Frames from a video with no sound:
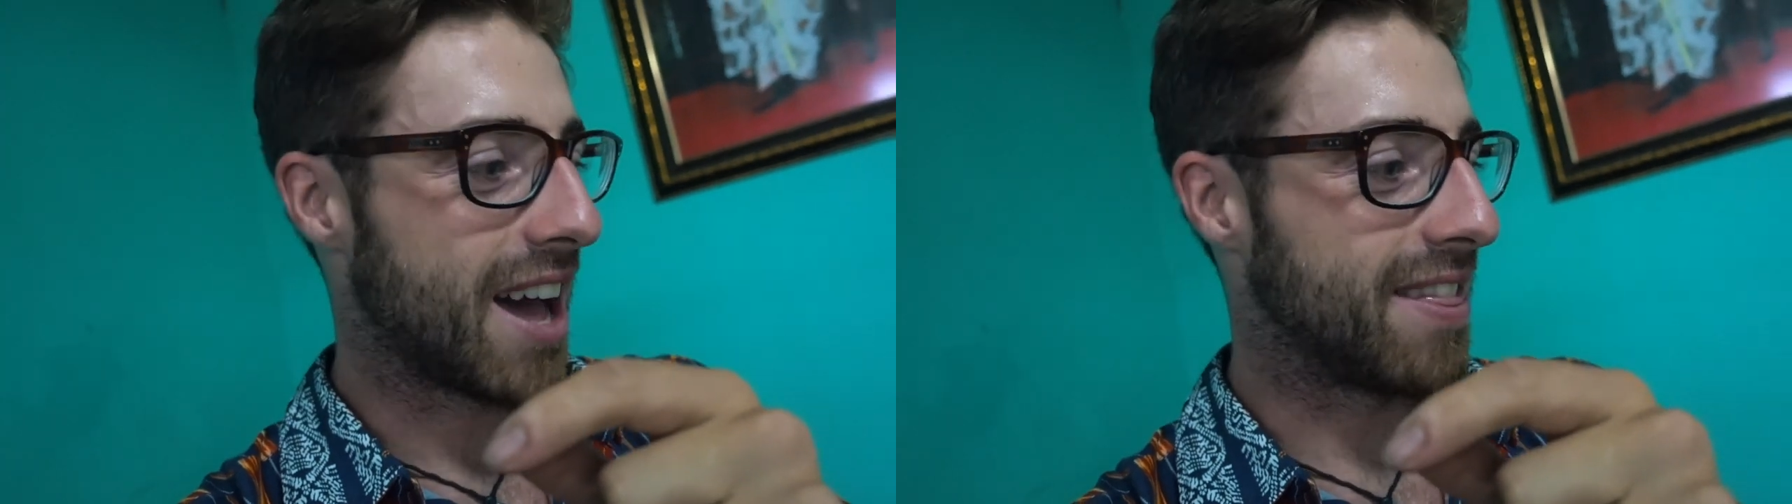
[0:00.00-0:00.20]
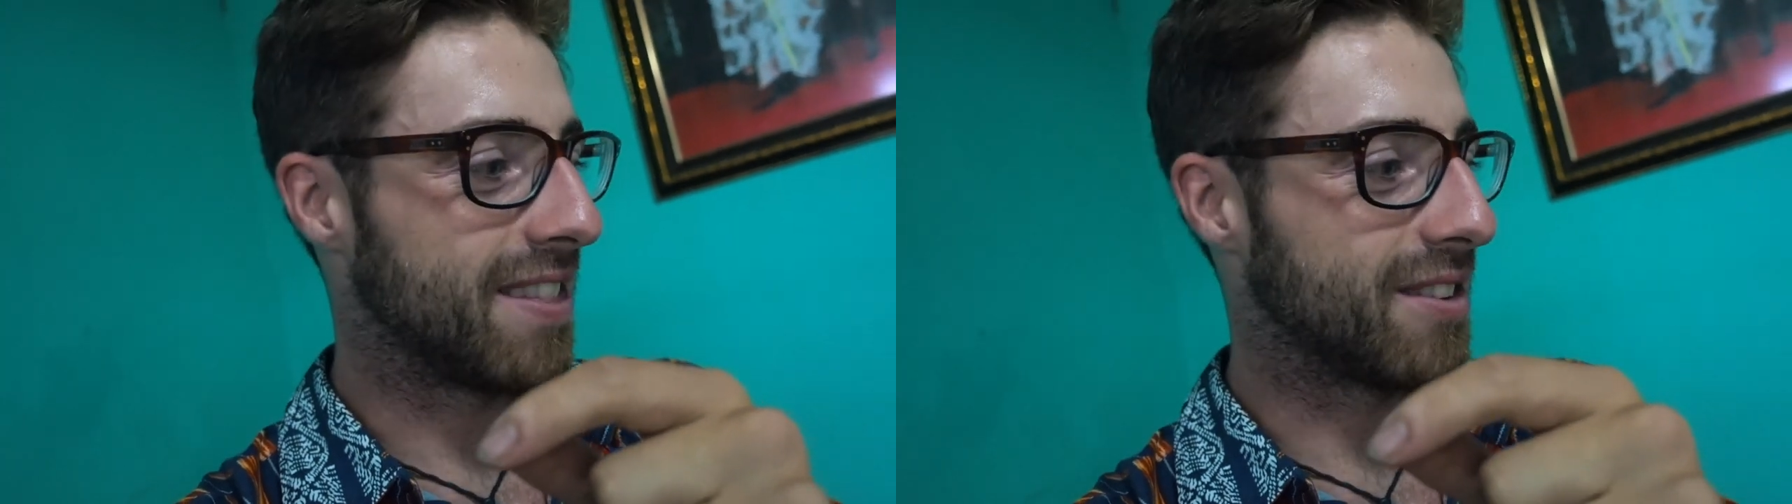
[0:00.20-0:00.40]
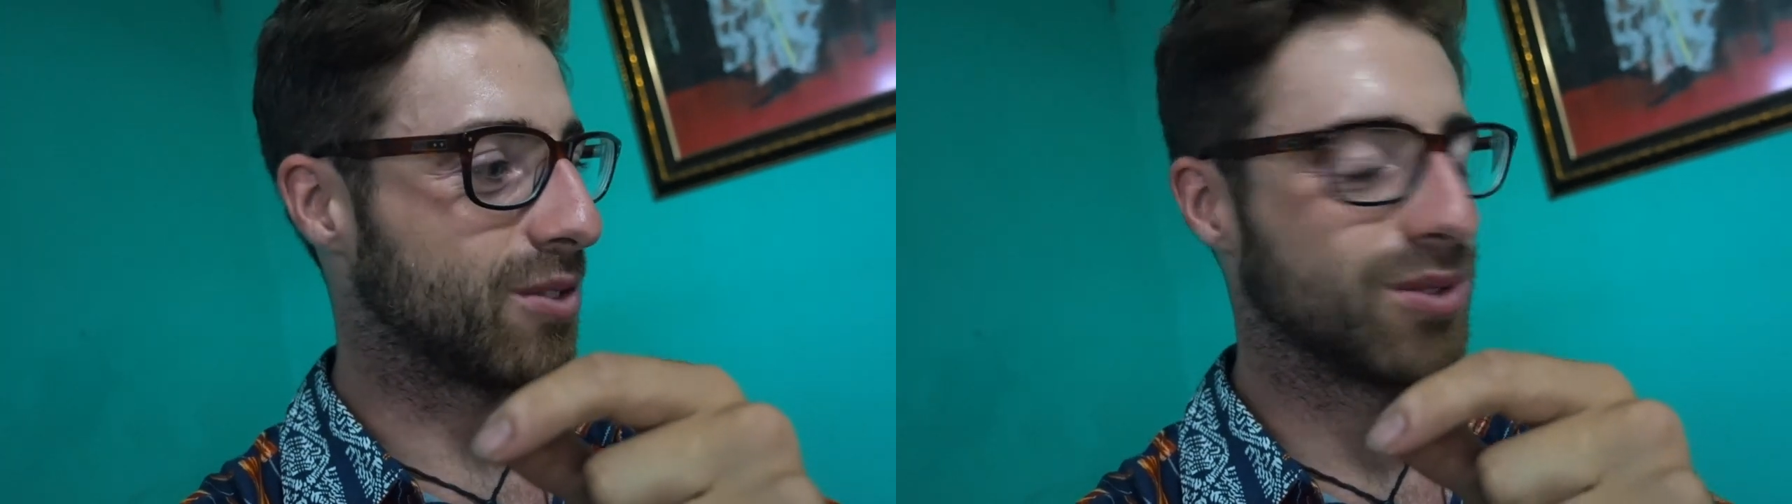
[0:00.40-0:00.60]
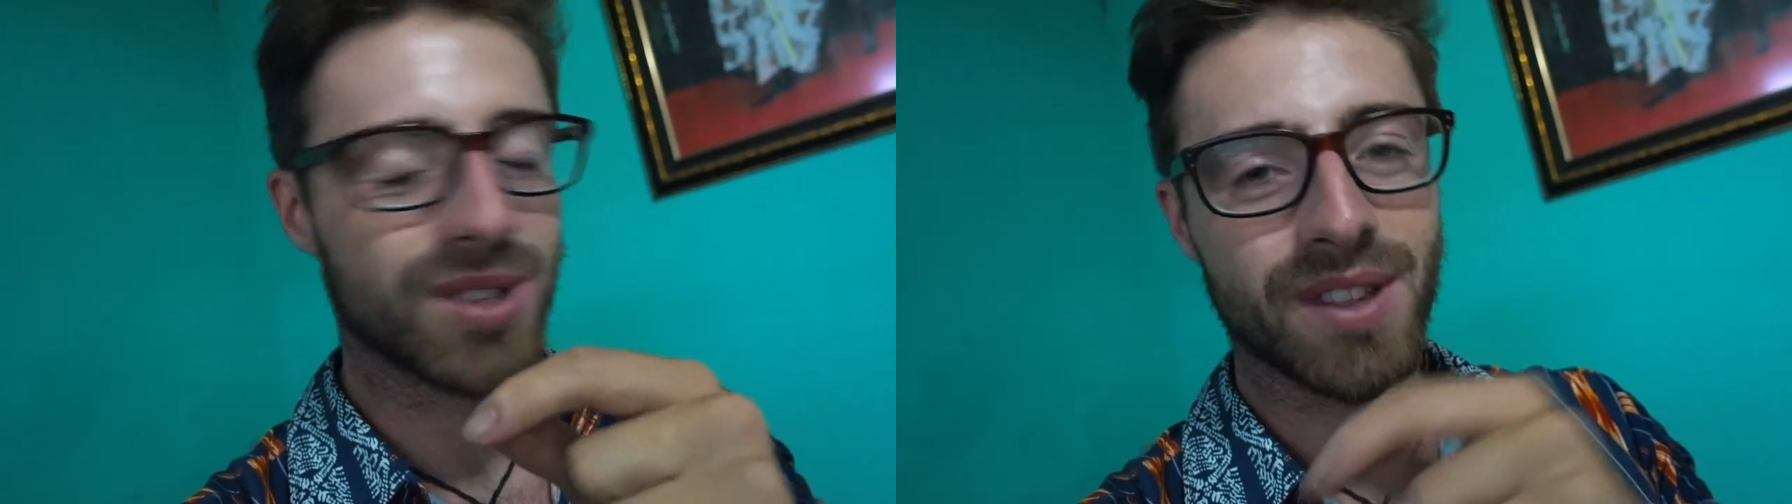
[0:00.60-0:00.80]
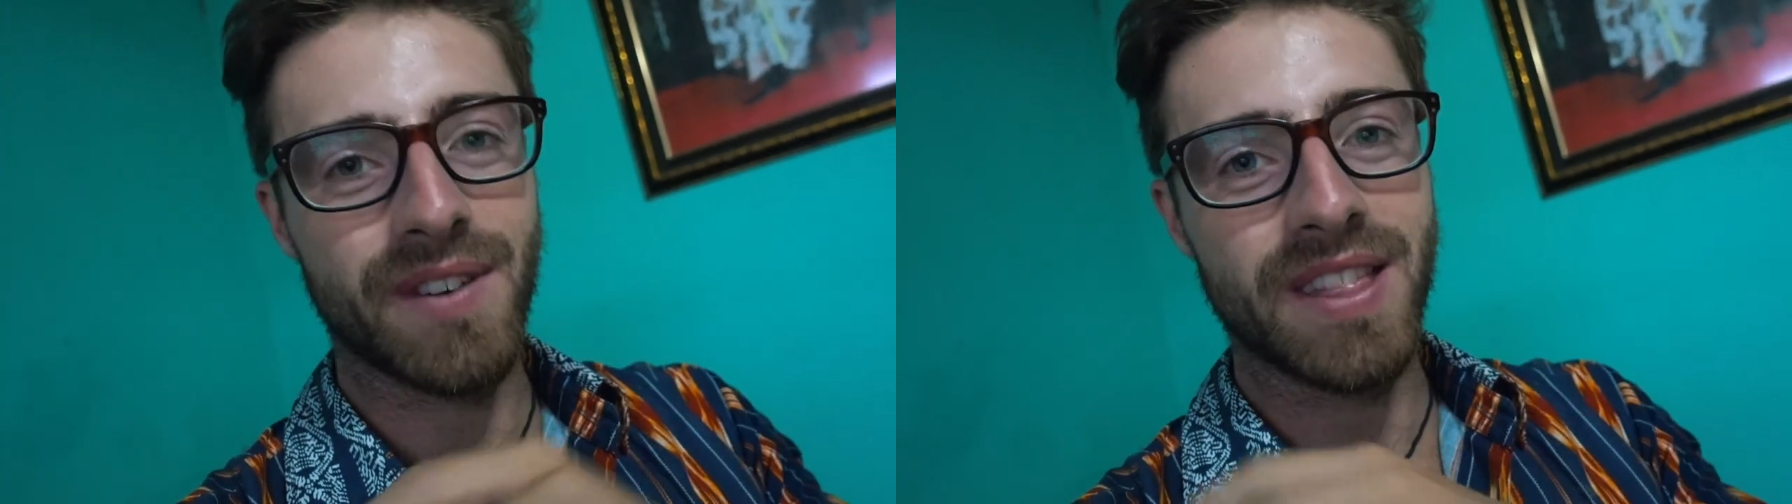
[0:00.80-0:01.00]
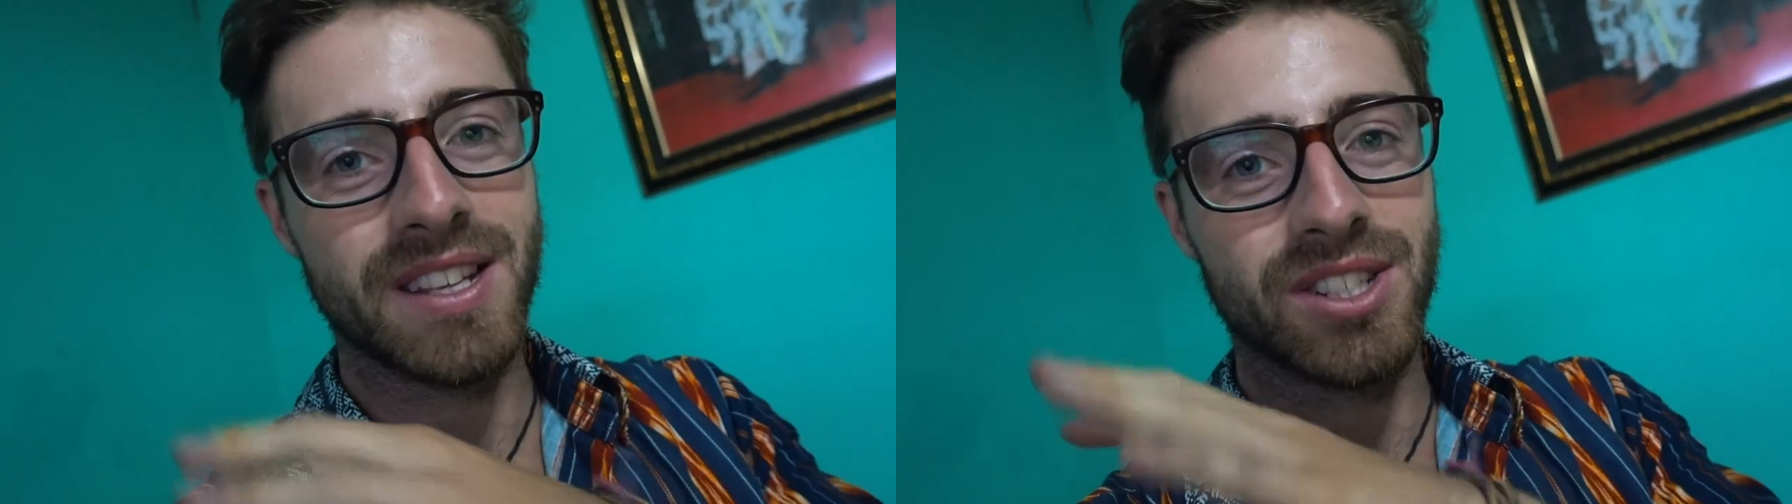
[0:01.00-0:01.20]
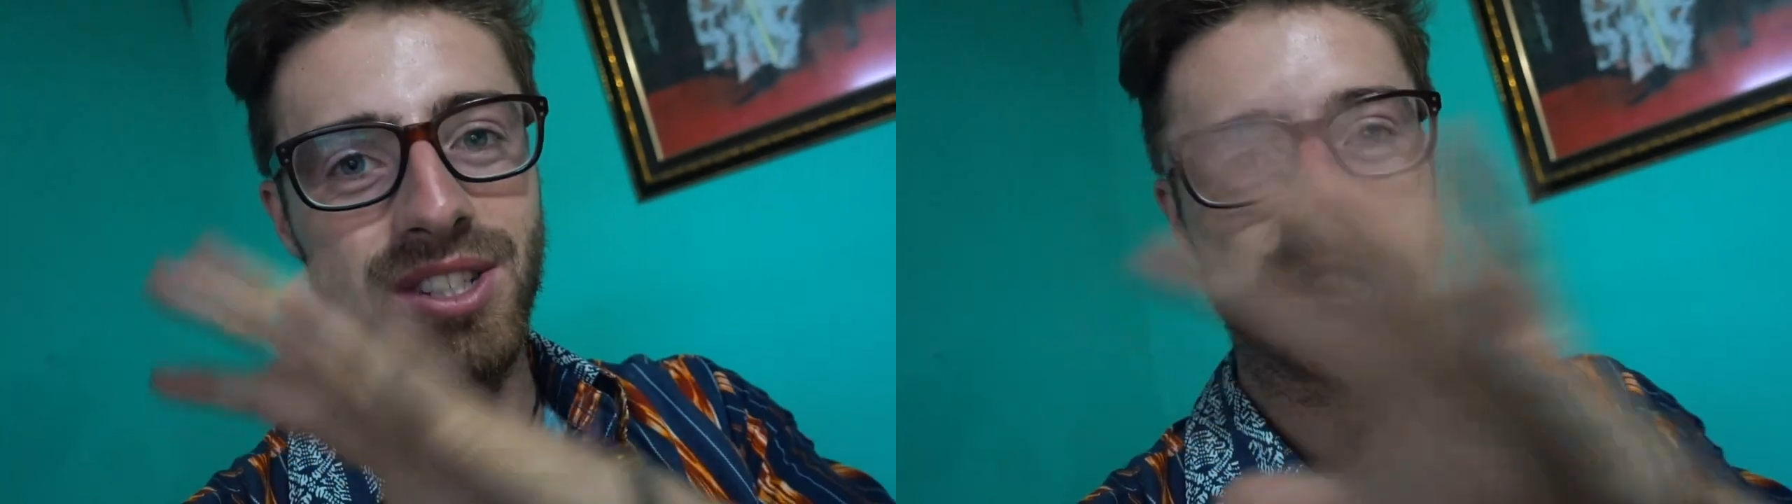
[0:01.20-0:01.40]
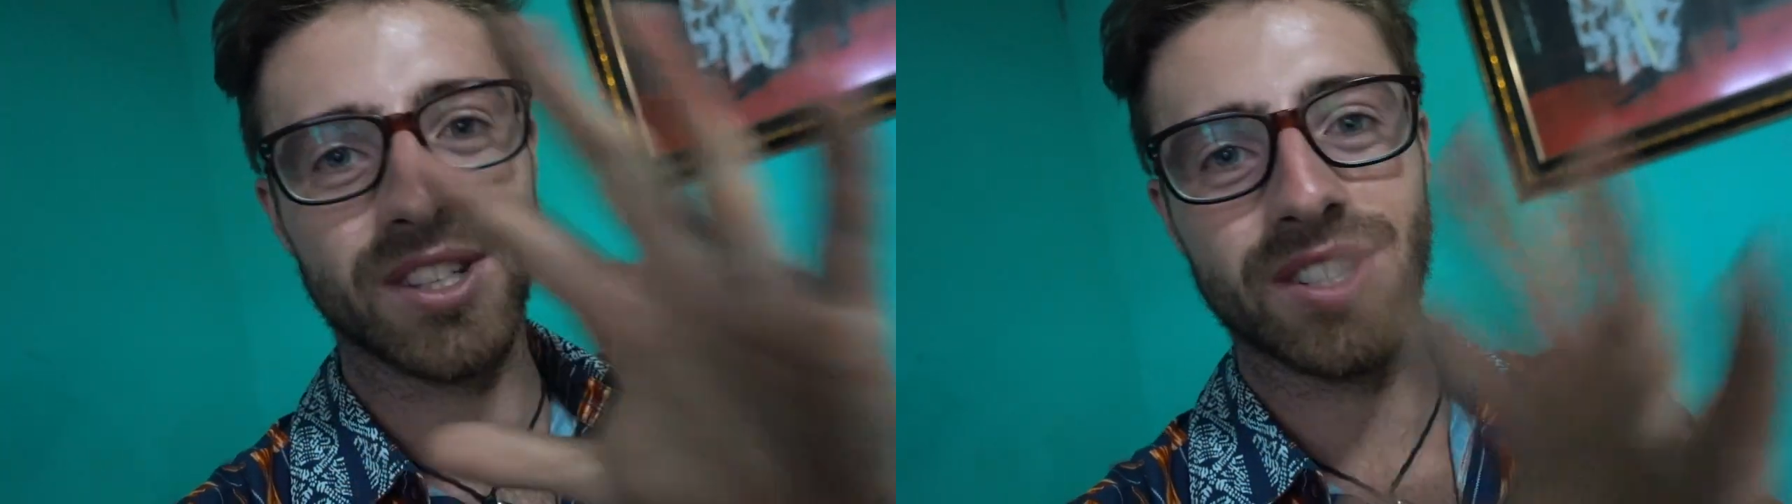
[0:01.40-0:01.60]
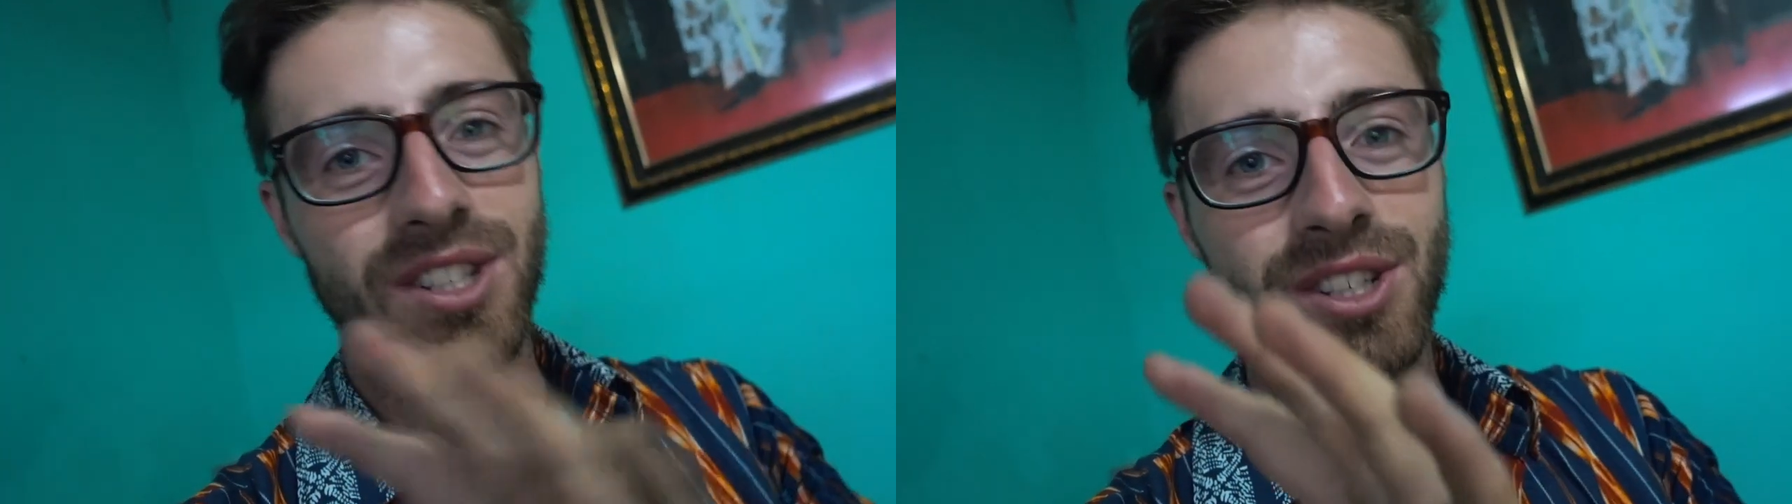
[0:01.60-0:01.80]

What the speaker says: and also the fact that there's just such a